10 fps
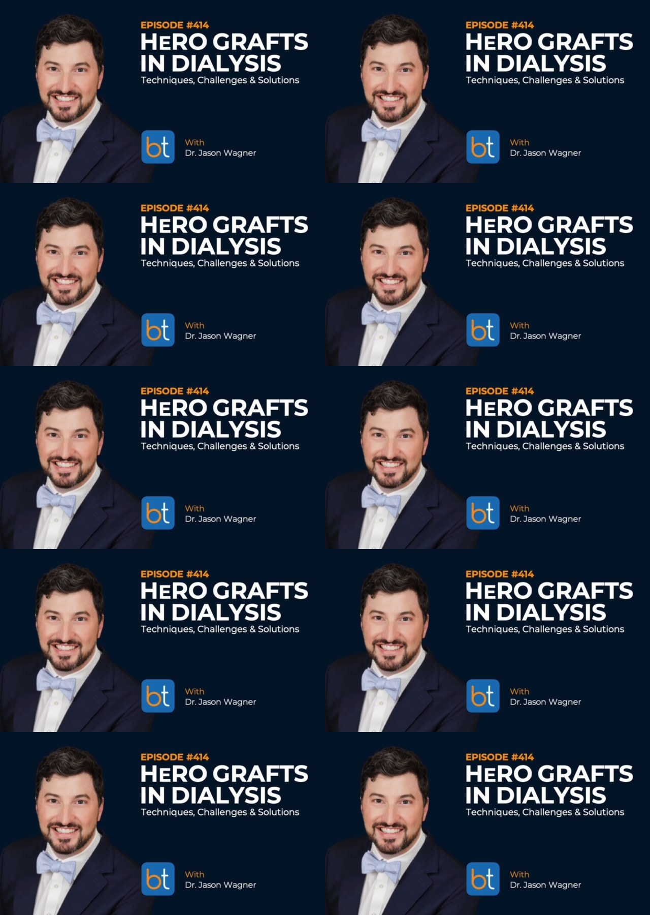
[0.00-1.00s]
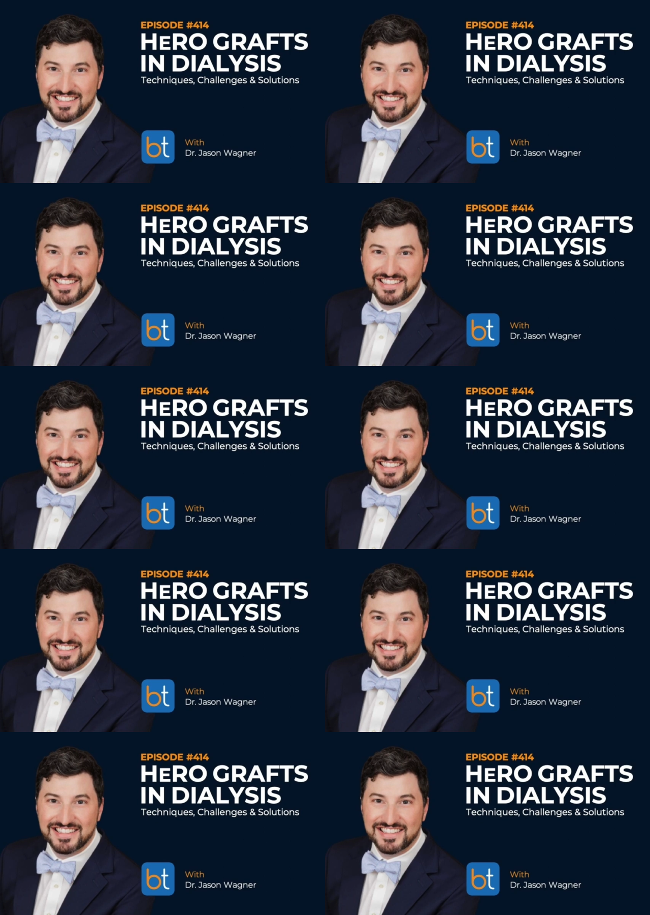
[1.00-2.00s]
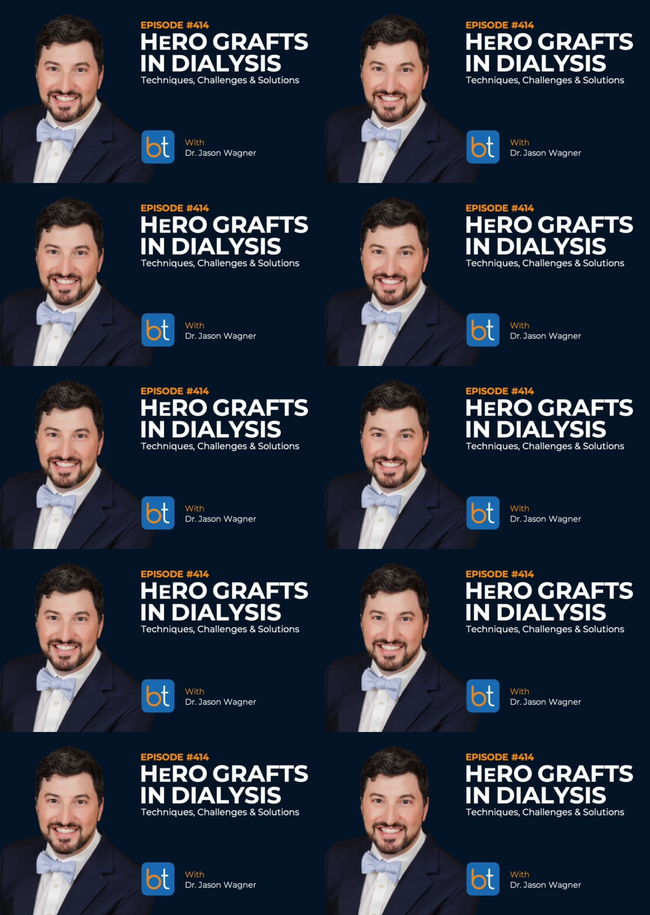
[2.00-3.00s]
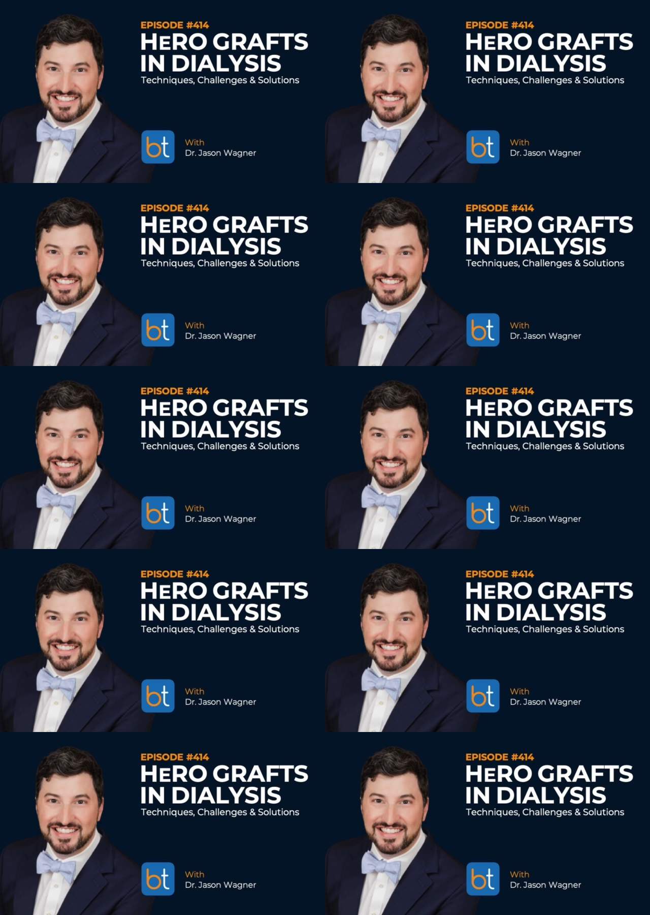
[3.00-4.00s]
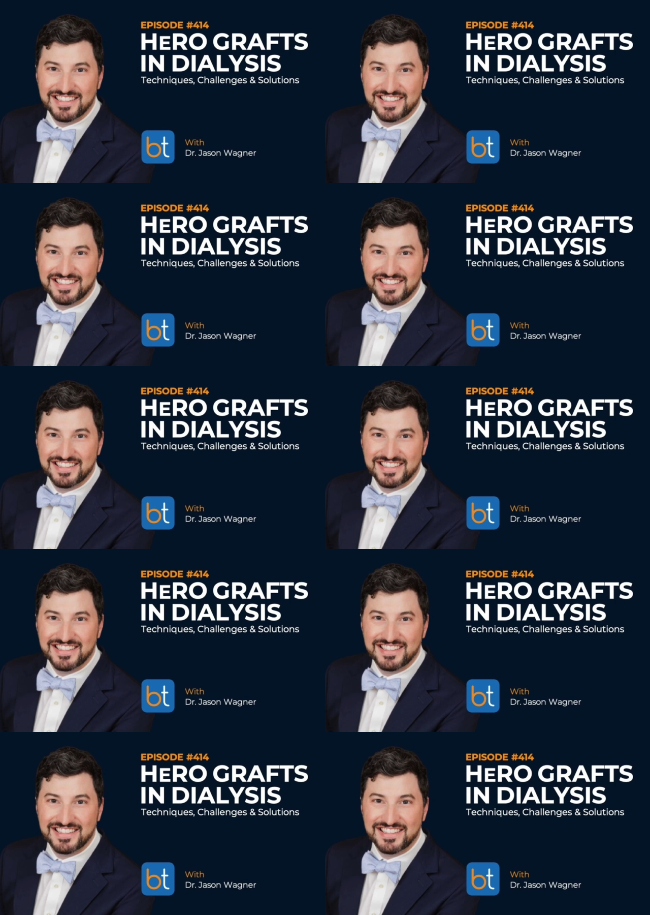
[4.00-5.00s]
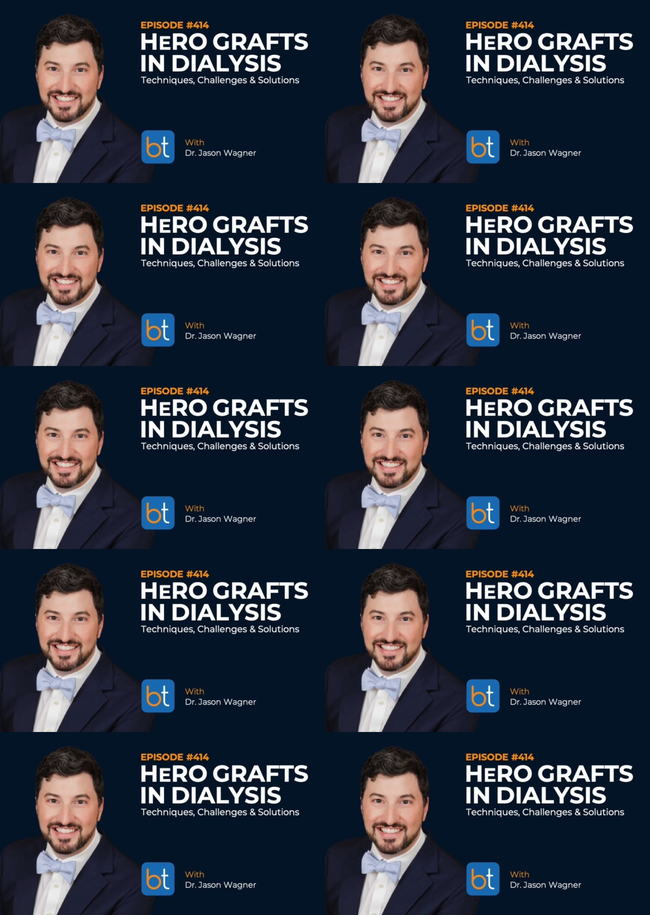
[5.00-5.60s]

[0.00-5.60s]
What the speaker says: This is a still picture; no speech is visible.